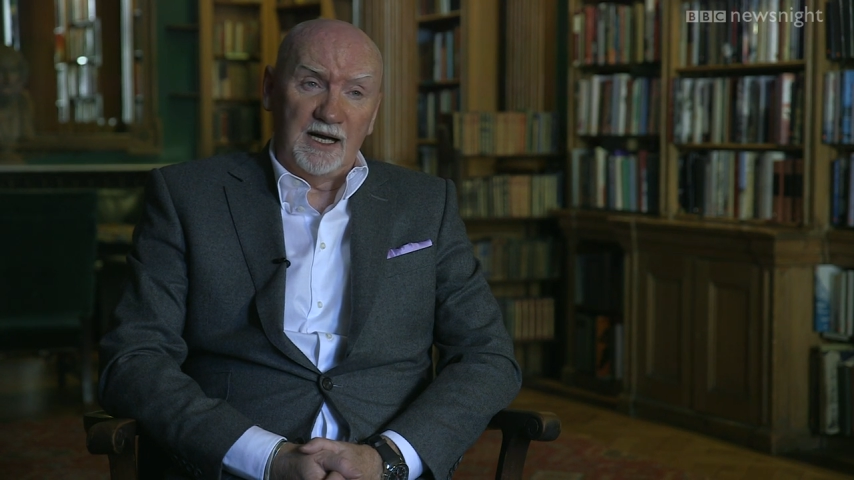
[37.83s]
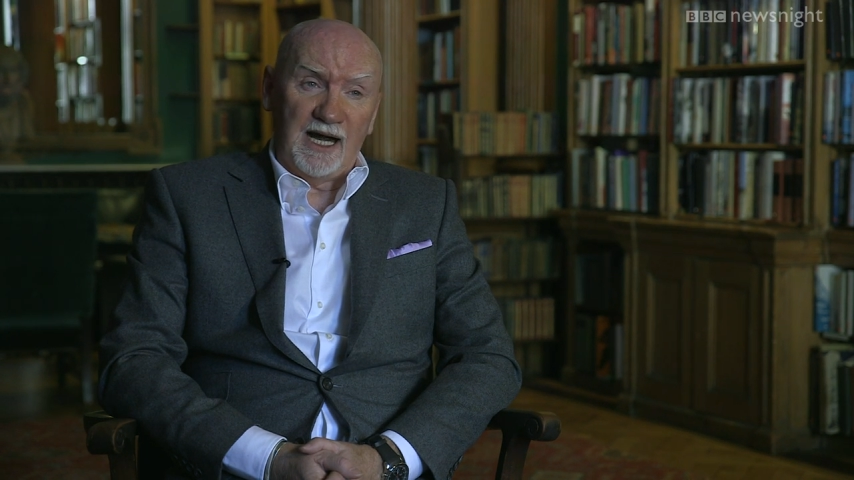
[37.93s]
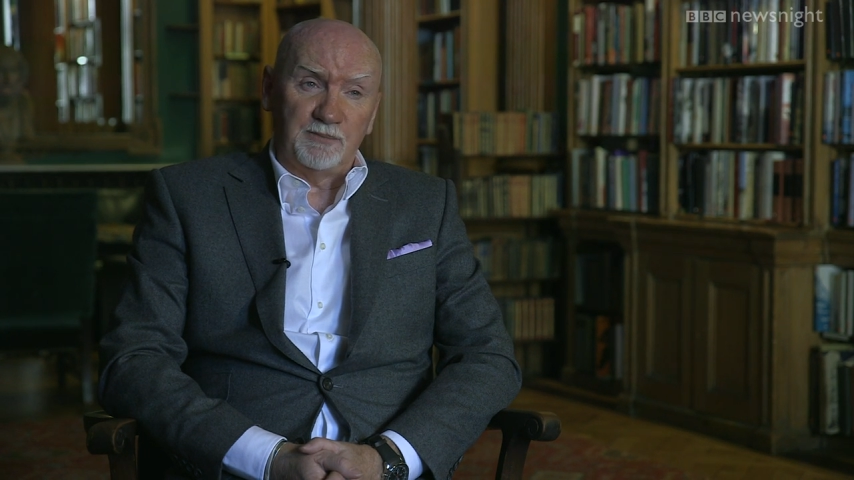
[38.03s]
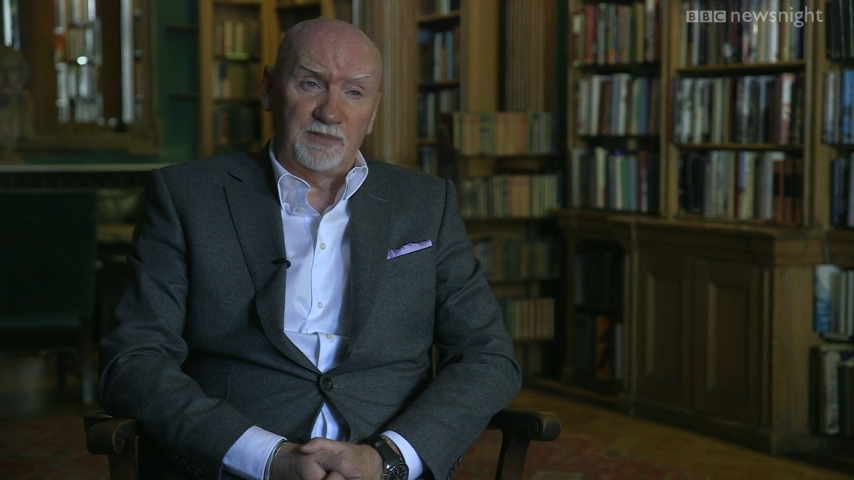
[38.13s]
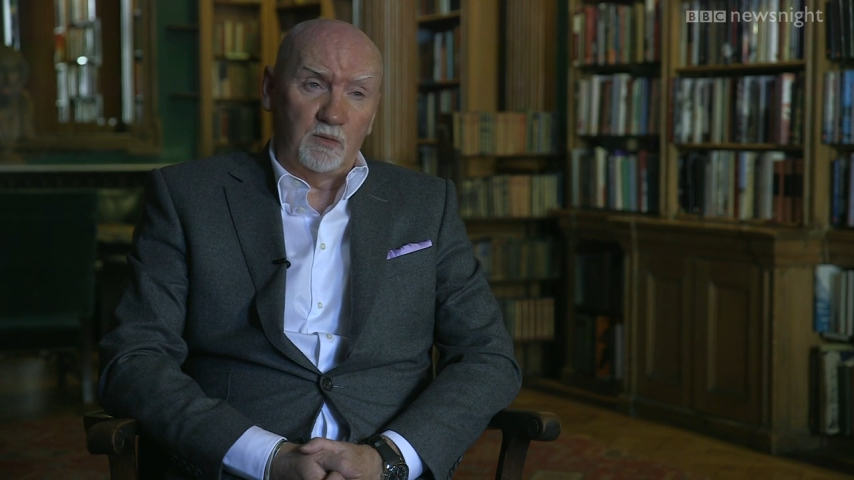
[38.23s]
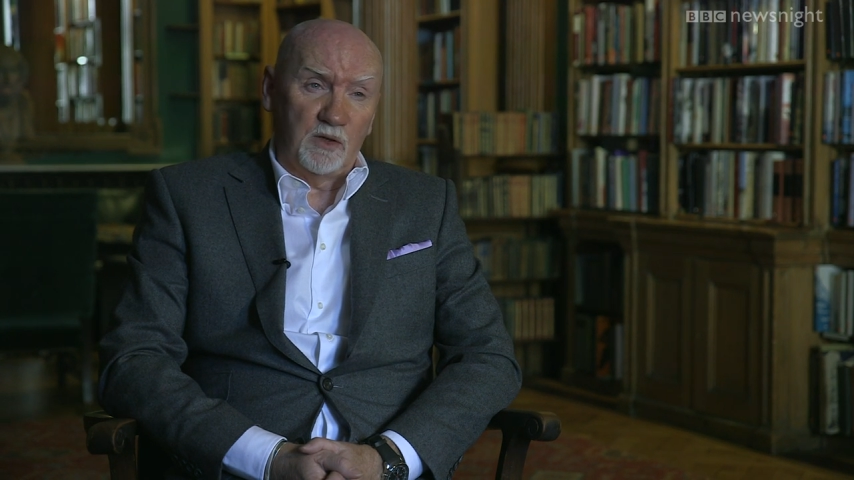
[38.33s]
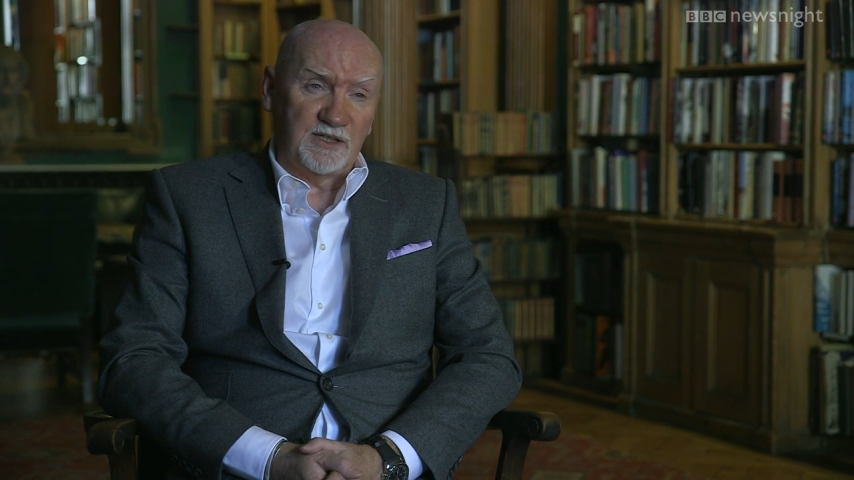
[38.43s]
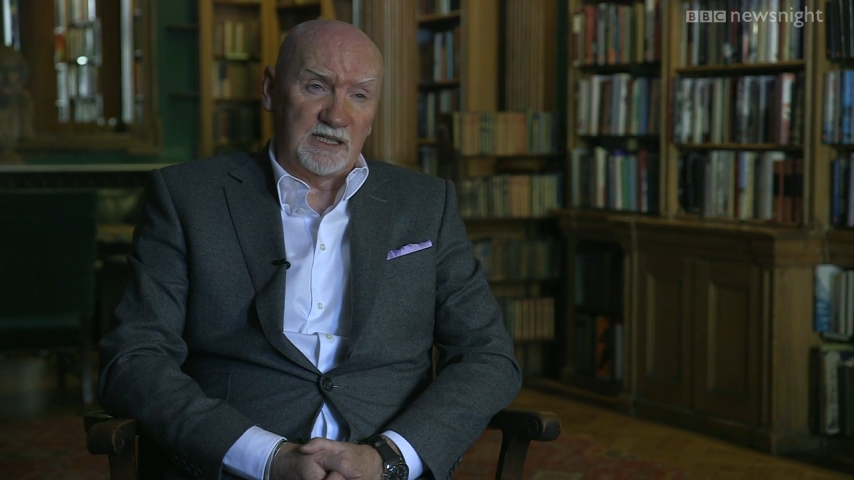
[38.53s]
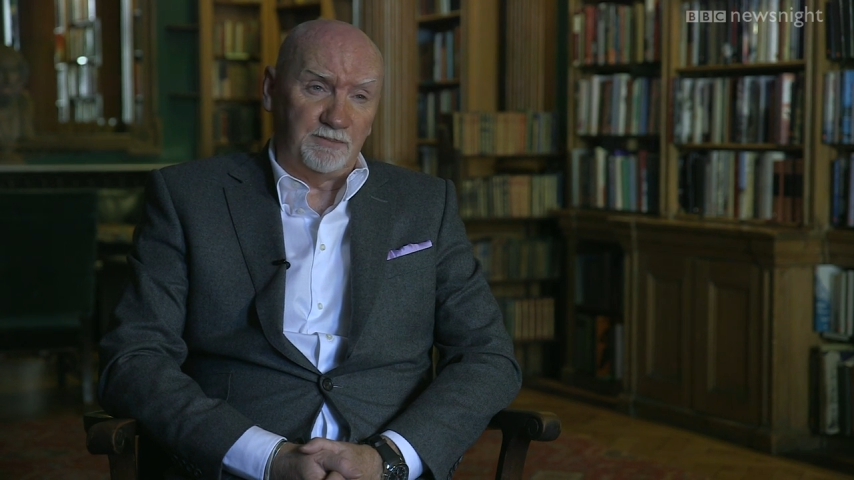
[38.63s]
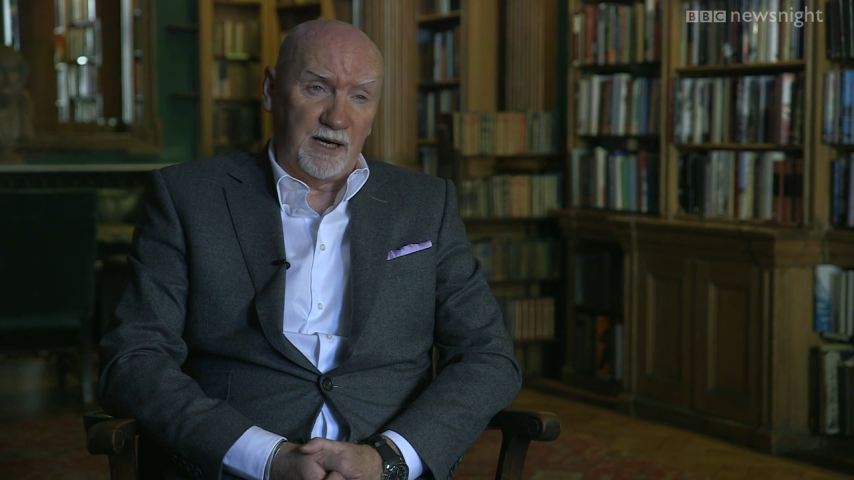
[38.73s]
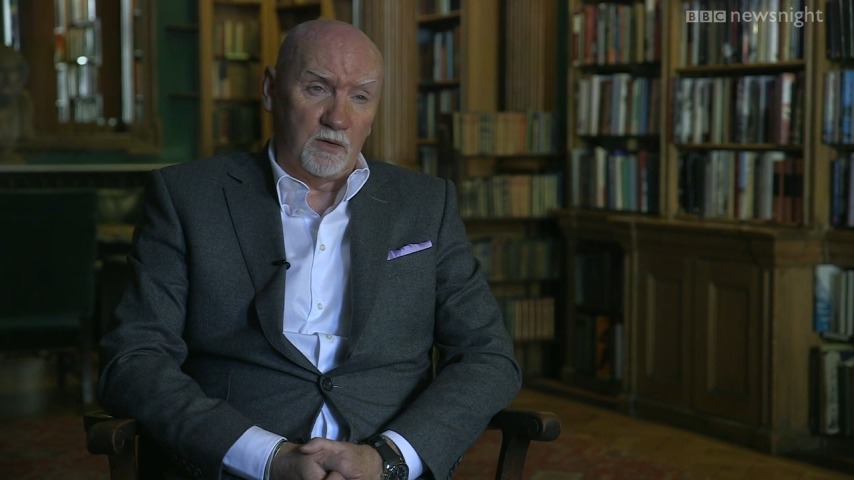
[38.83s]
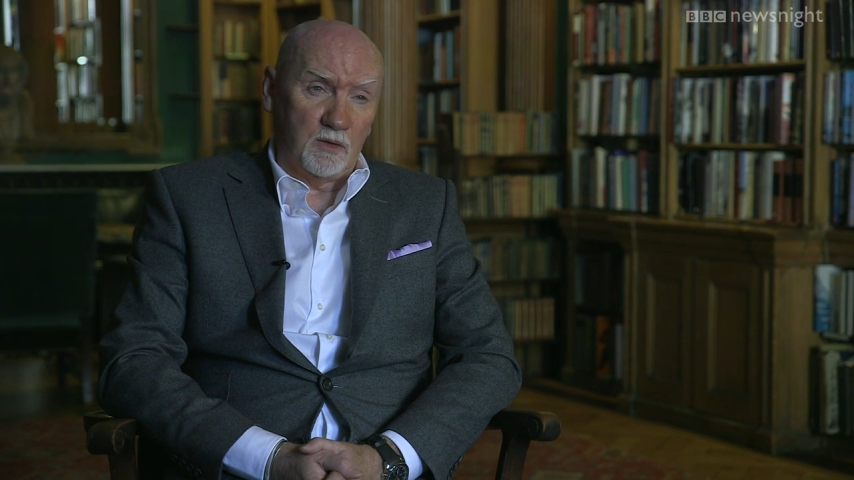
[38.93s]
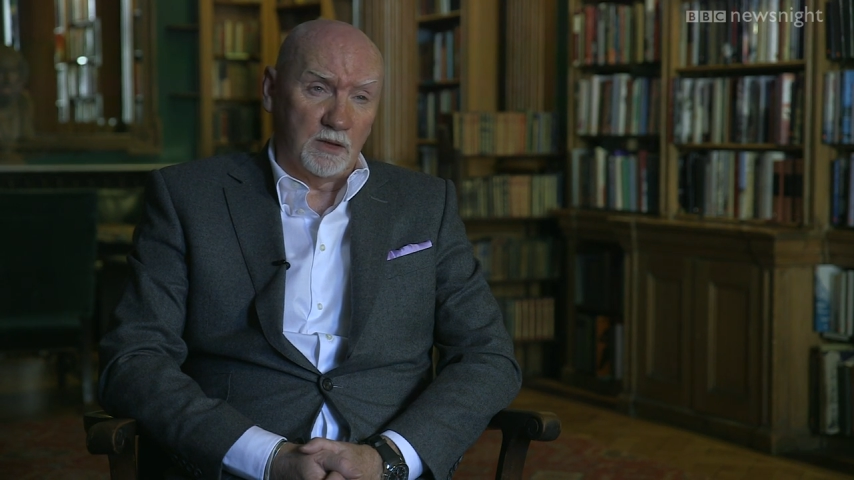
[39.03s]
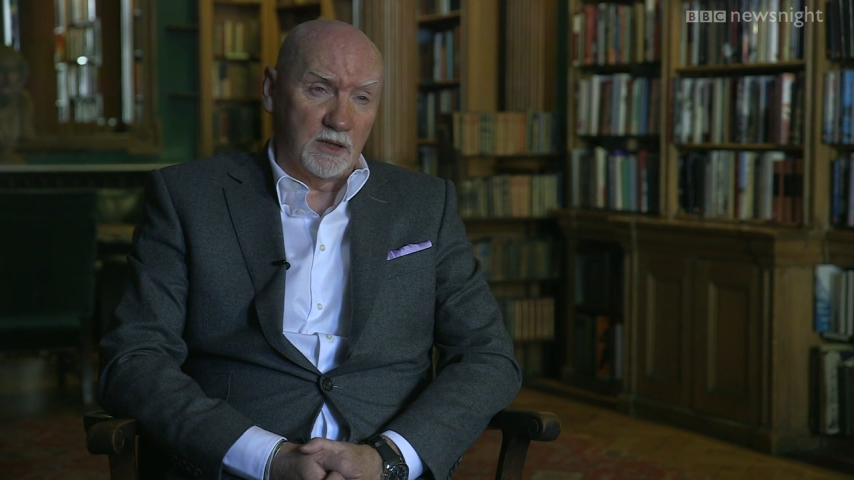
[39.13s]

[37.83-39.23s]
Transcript: I'd be worried about